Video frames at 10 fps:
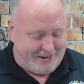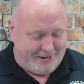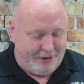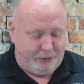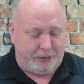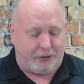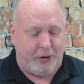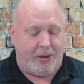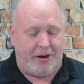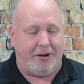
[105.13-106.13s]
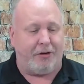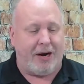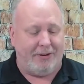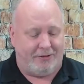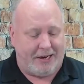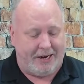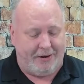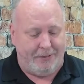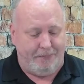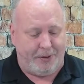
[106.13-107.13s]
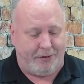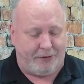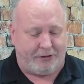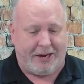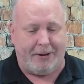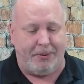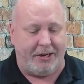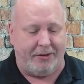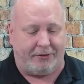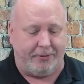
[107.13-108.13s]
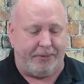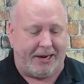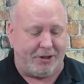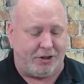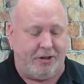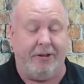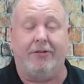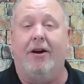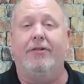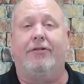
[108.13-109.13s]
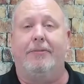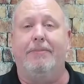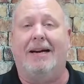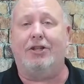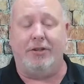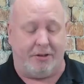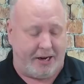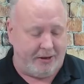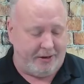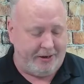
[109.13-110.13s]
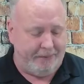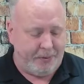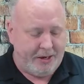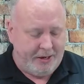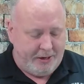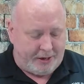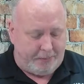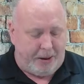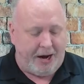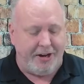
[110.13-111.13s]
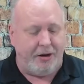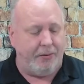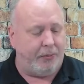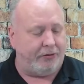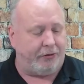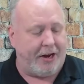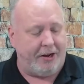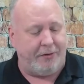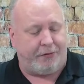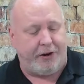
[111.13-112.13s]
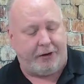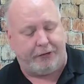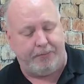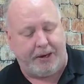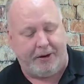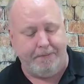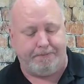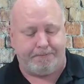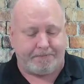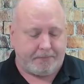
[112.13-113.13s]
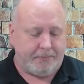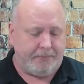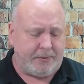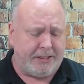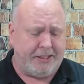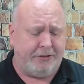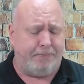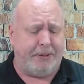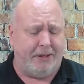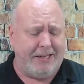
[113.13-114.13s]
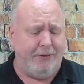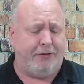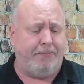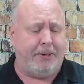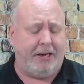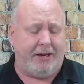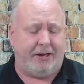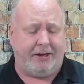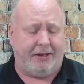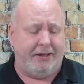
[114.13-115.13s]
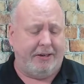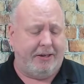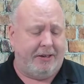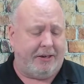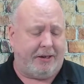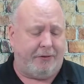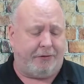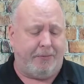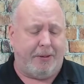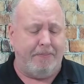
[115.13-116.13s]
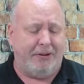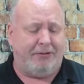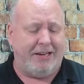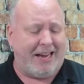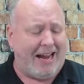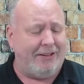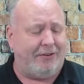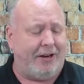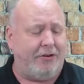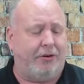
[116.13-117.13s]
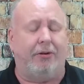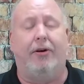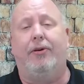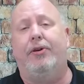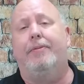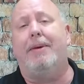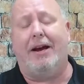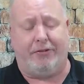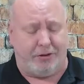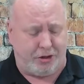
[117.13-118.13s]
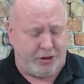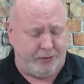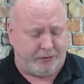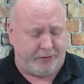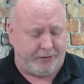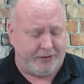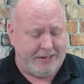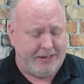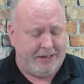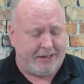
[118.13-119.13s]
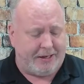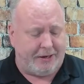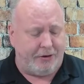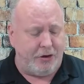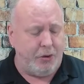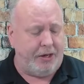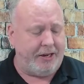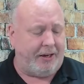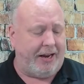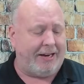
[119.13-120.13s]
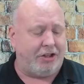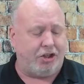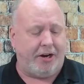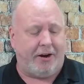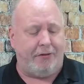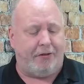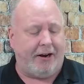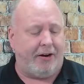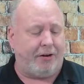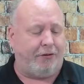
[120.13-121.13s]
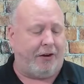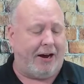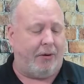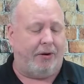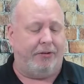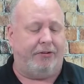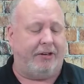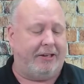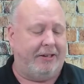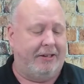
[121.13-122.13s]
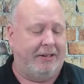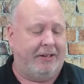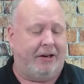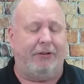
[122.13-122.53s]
Here's what's going on around town. If it's happening in Sebastian, it's on Sebastian Daily. A body was found in Fellsmere and is believed to be from a missing 18-year-old in Massachusetts. Newly elect Sheriff Eric Flowers, we